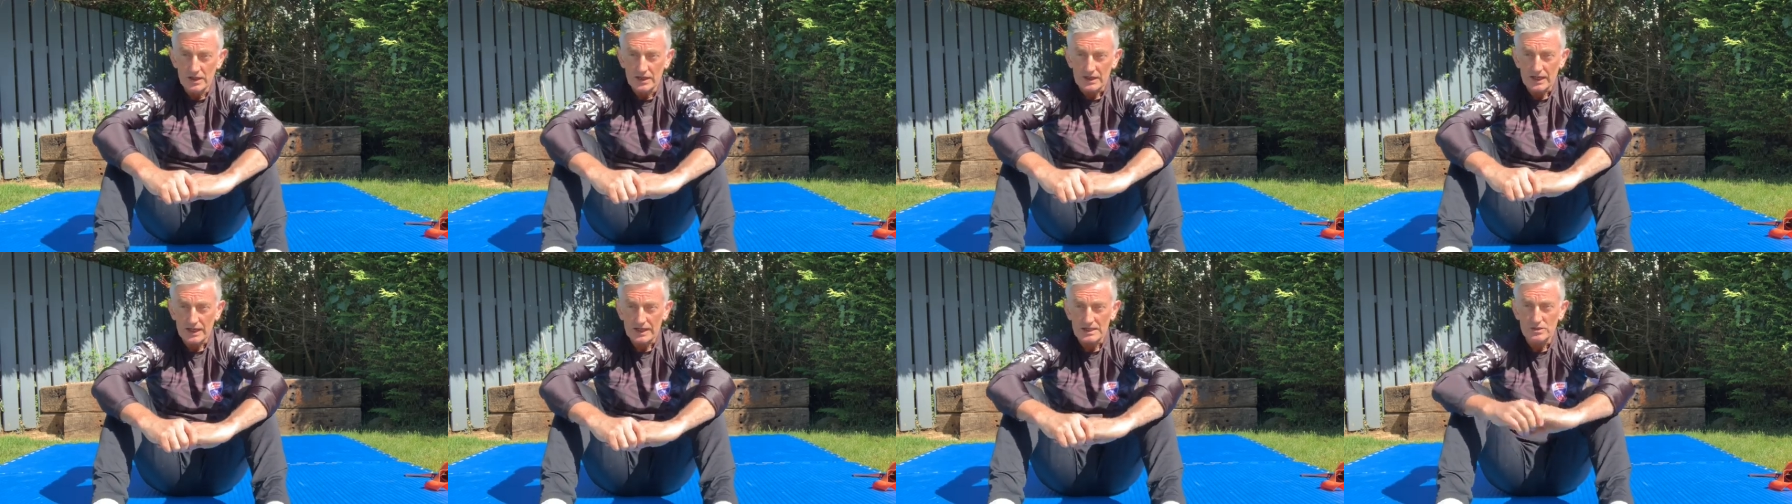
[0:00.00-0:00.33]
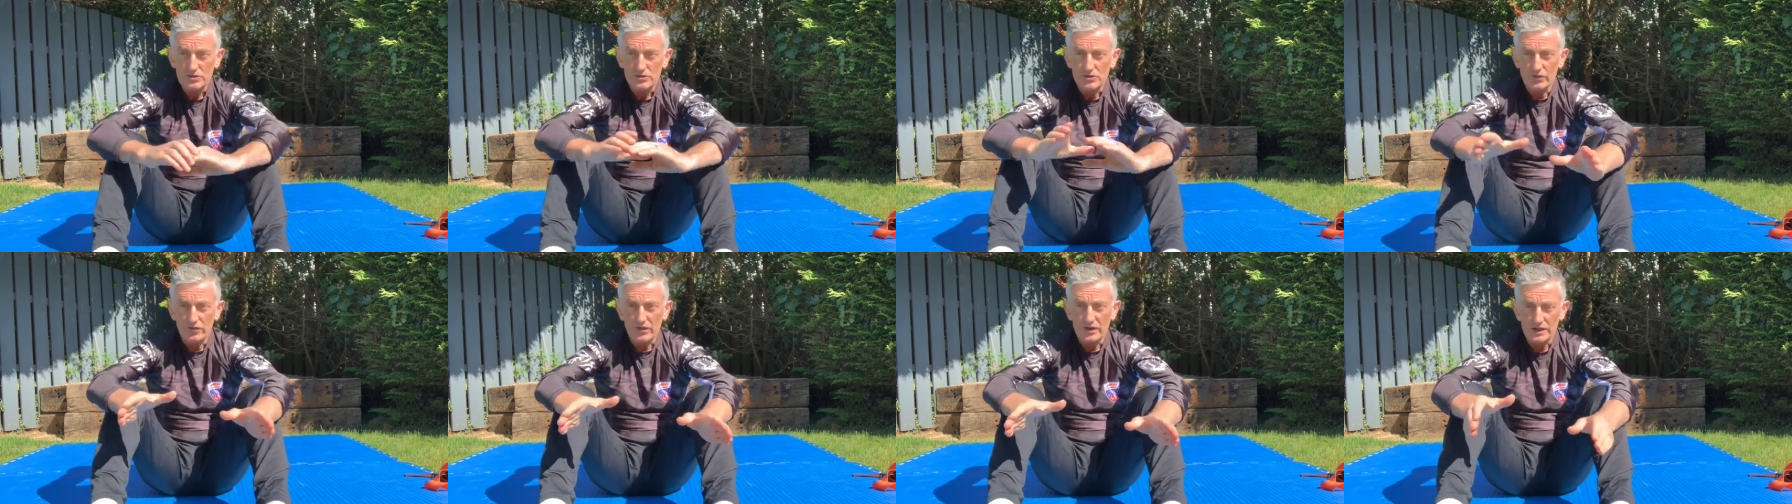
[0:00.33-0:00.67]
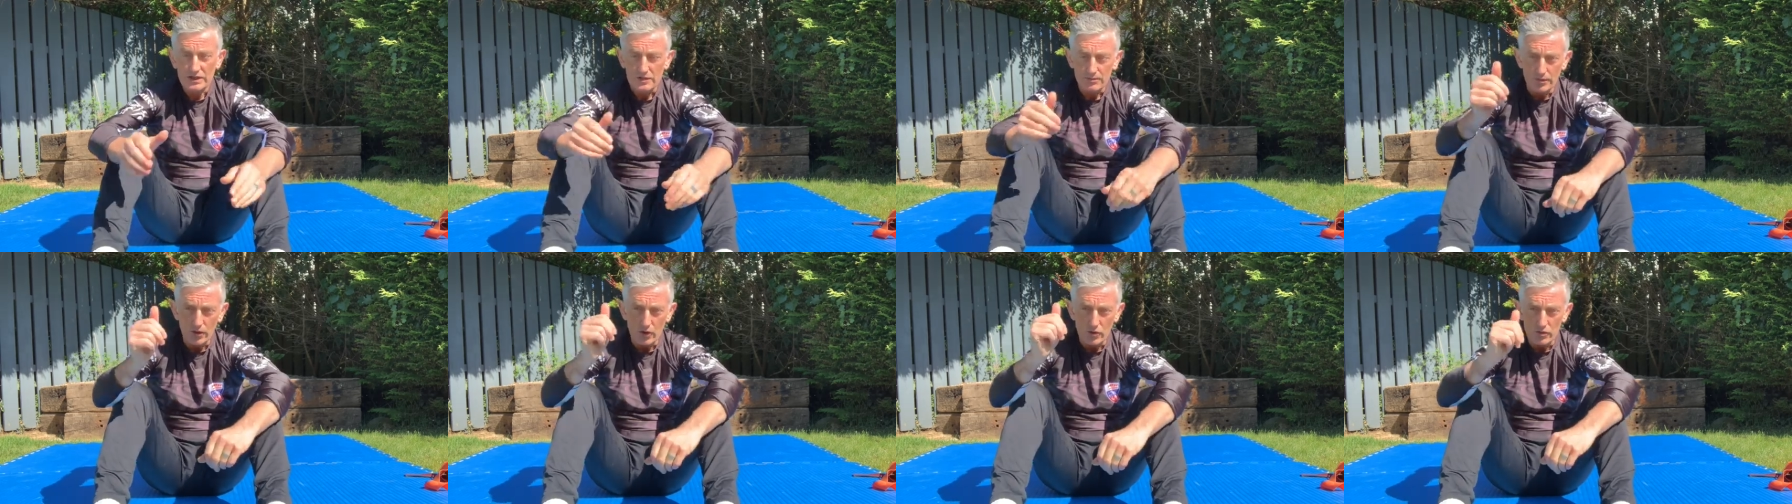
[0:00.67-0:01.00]
Guys, don't forget
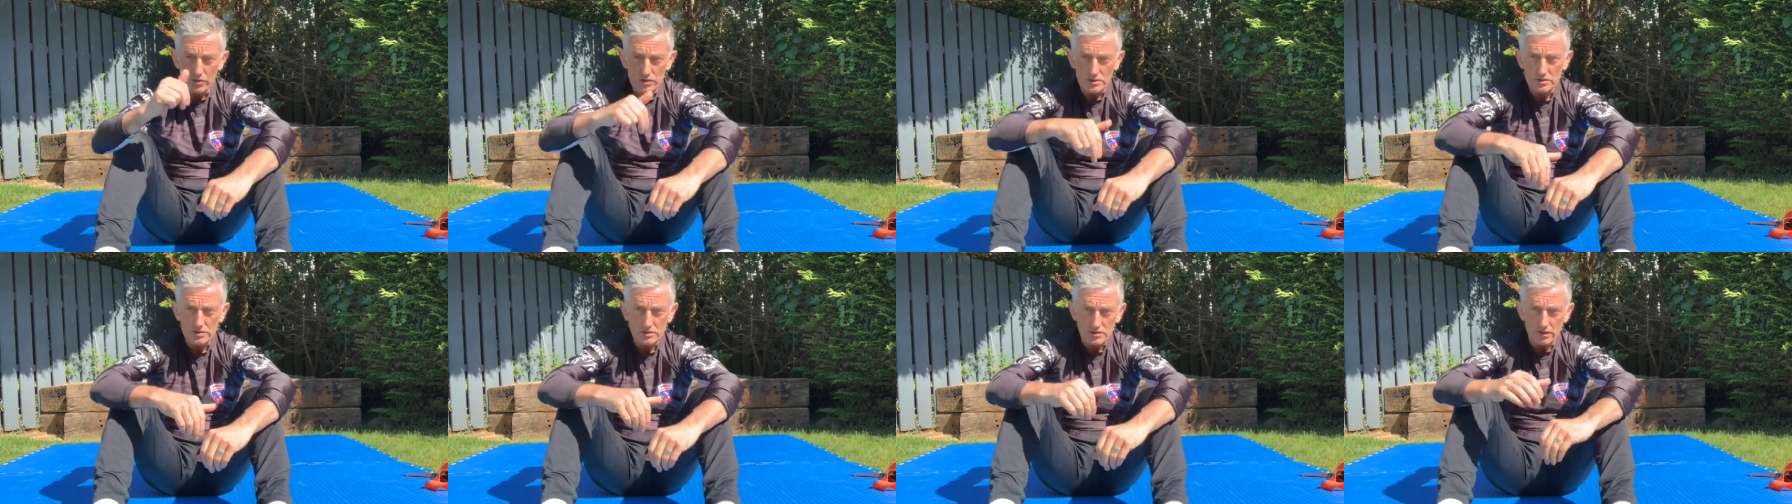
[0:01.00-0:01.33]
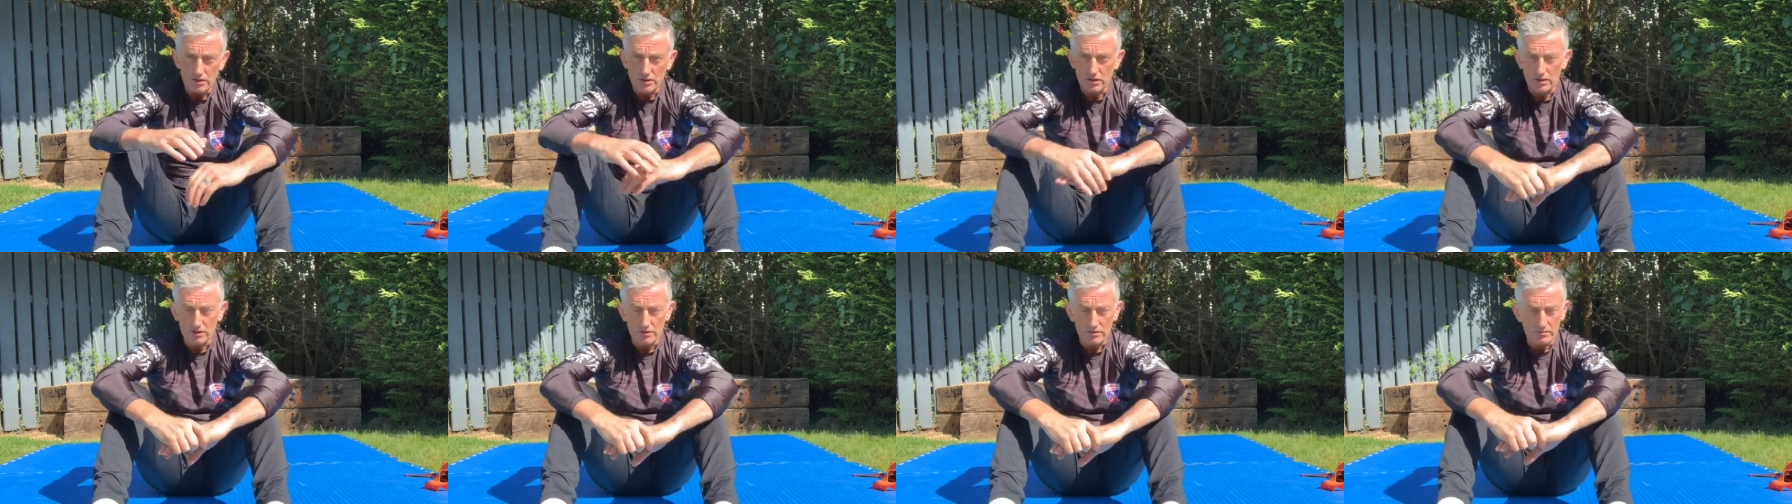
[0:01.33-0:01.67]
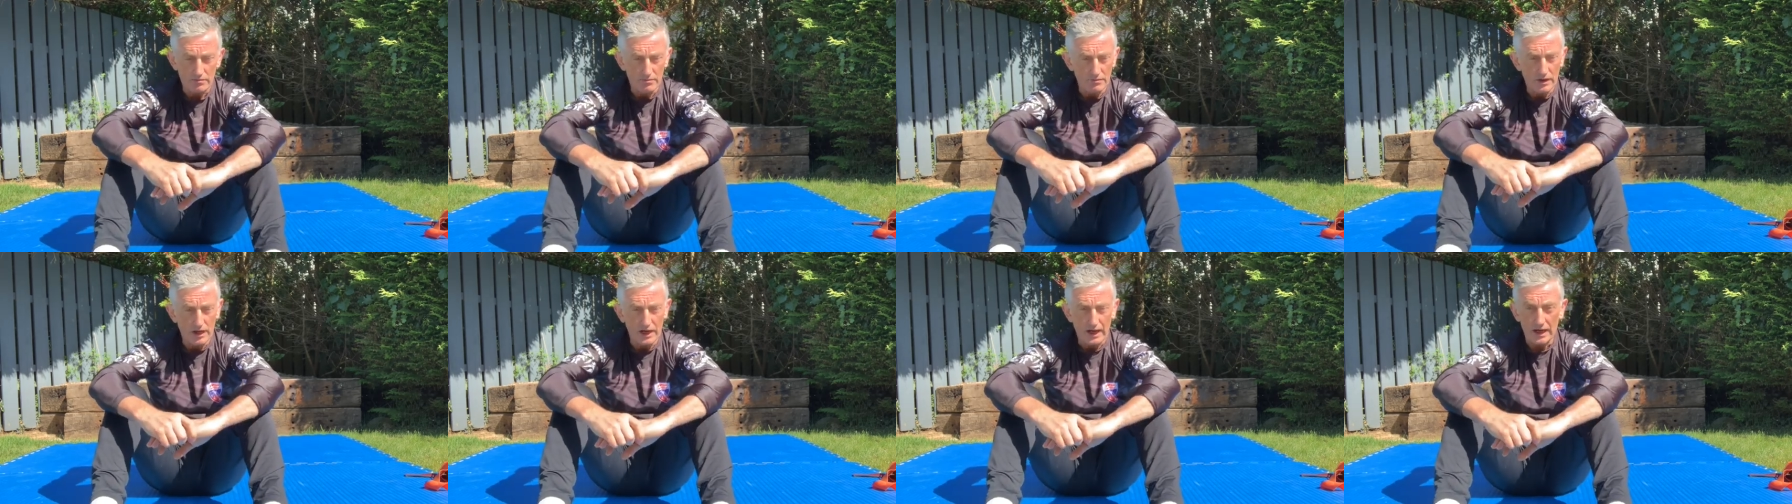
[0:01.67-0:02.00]
to post, or
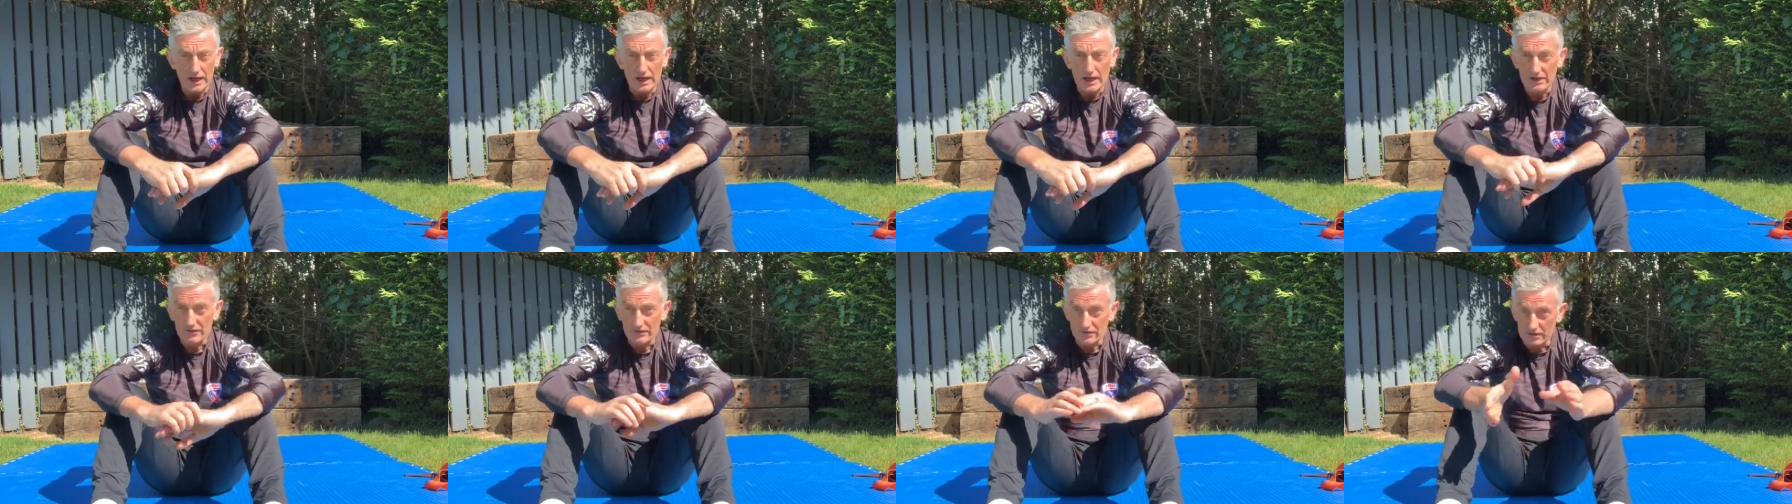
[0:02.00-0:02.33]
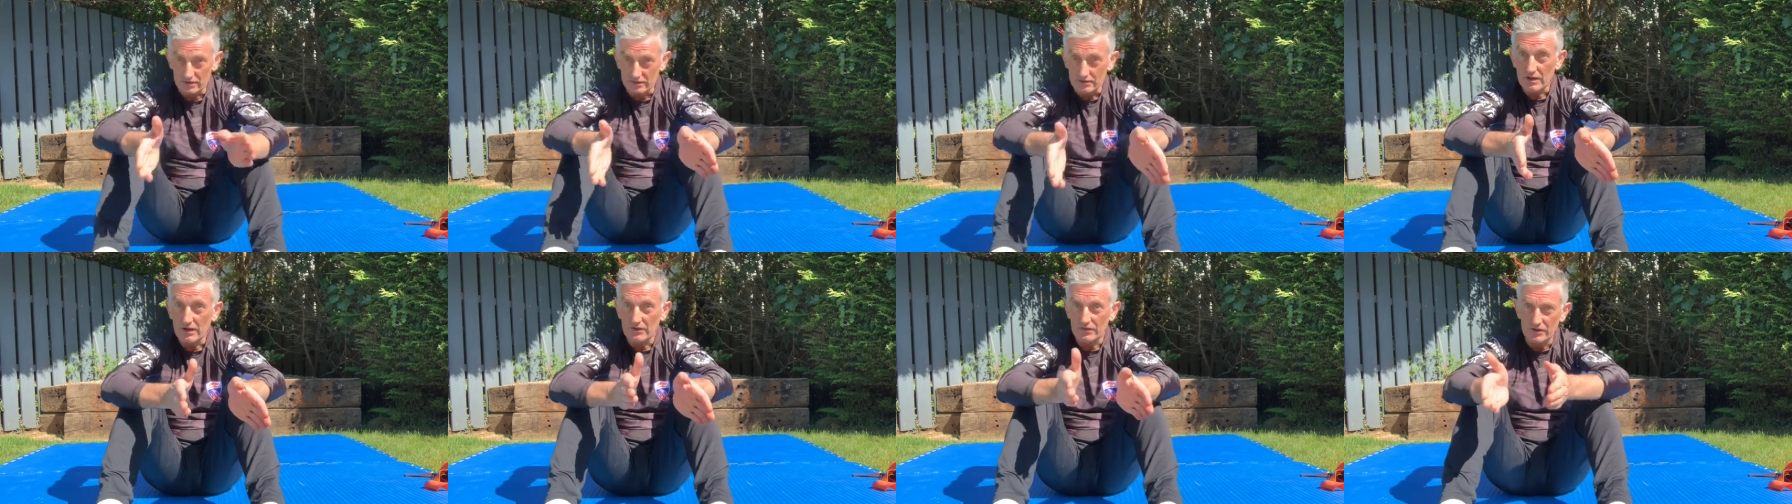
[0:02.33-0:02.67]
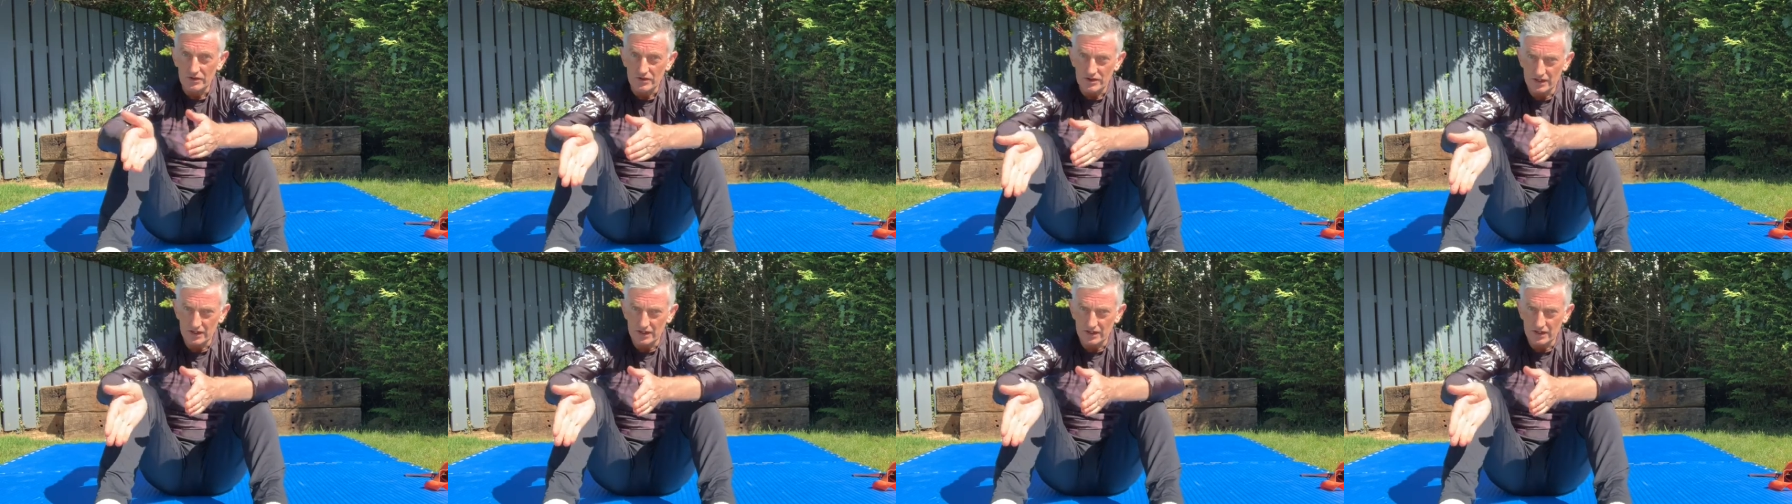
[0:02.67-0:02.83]
if you